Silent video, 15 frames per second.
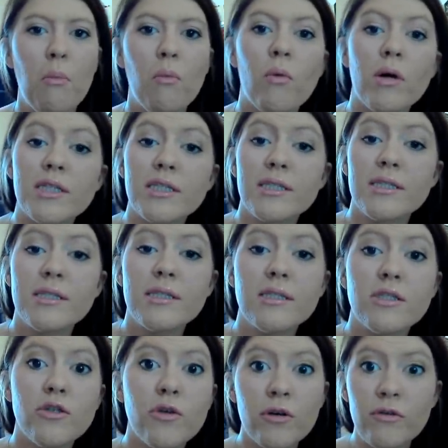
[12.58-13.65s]

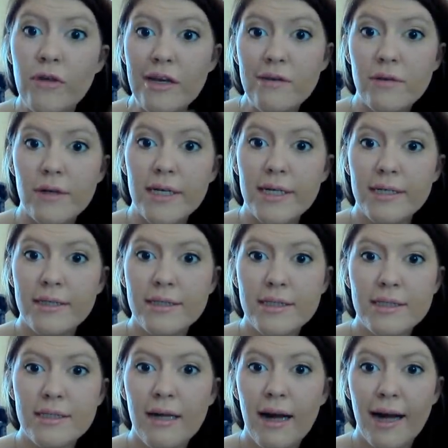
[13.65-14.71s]
what's your favorite
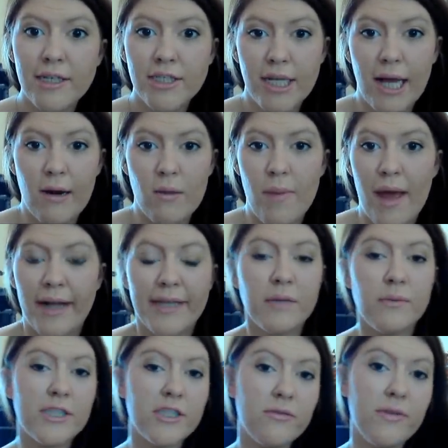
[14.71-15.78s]
eyeshadow, Maggie,
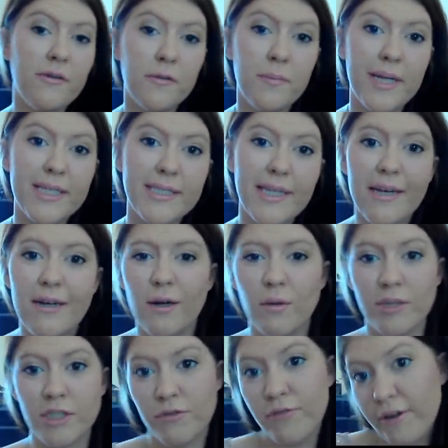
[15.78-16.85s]
what's your favorite mascara,
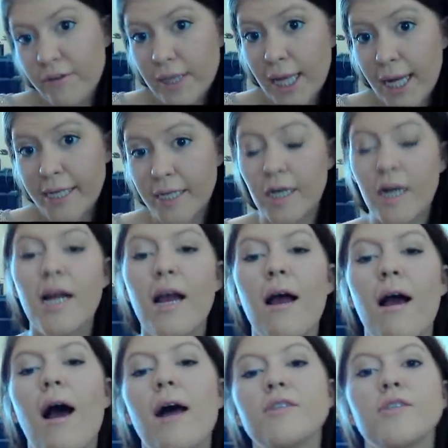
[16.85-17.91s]
what's your favorite liner.
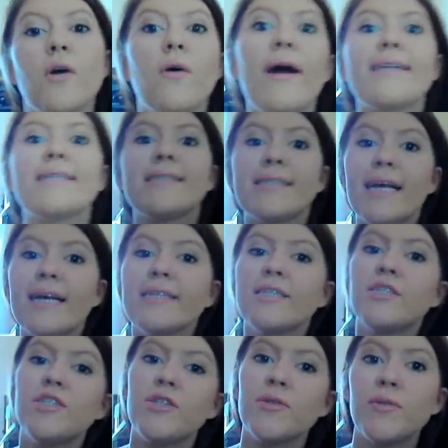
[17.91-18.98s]
So I decided to
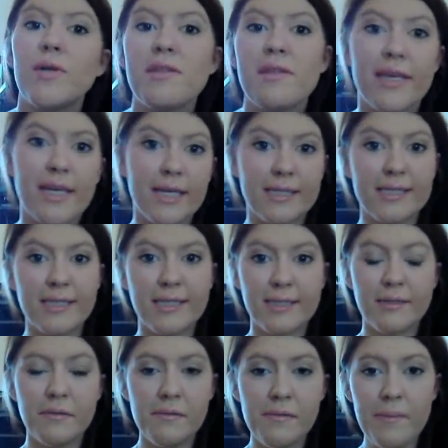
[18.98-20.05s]
do this
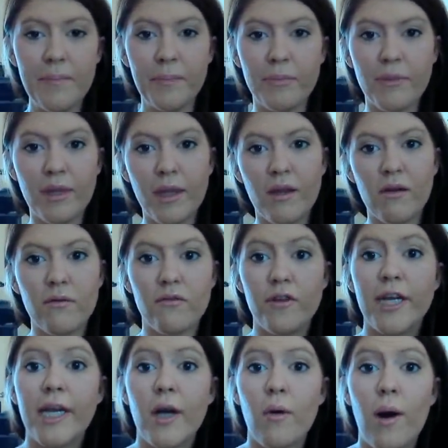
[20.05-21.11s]

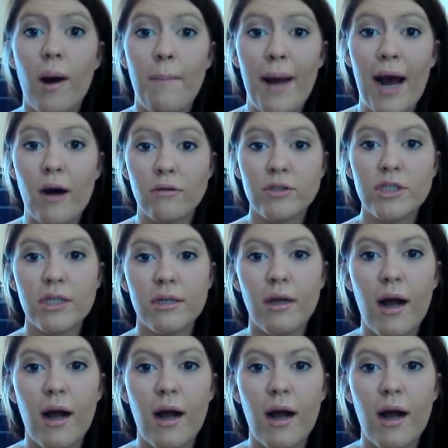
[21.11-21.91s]
video about